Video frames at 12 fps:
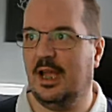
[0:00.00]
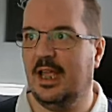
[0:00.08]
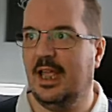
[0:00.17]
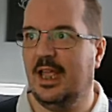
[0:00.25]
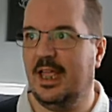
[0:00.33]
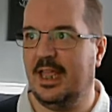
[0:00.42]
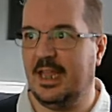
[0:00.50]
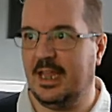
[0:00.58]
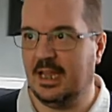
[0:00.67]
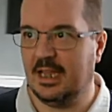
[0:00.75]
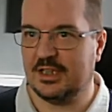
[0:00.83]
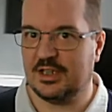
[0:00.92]
he
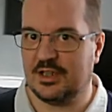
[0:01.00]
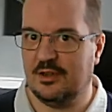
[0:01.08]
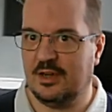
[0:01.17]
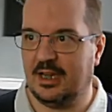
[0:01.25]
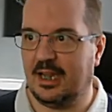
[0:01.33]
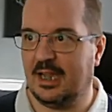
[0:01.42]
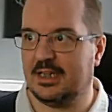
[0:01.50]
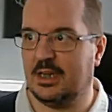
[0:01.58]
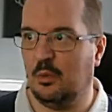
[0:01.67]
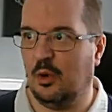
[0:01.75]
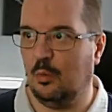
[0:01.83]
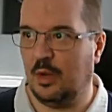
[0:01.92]
is certainly getting what
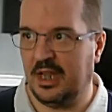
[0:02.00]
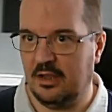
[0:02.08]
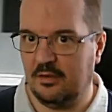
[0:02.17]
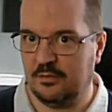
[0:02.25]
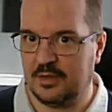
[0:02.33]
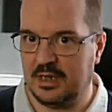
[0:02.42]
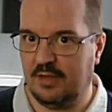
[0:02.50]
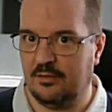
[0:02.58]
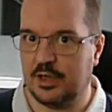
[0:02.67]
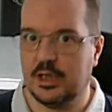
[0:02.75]
we have delivered.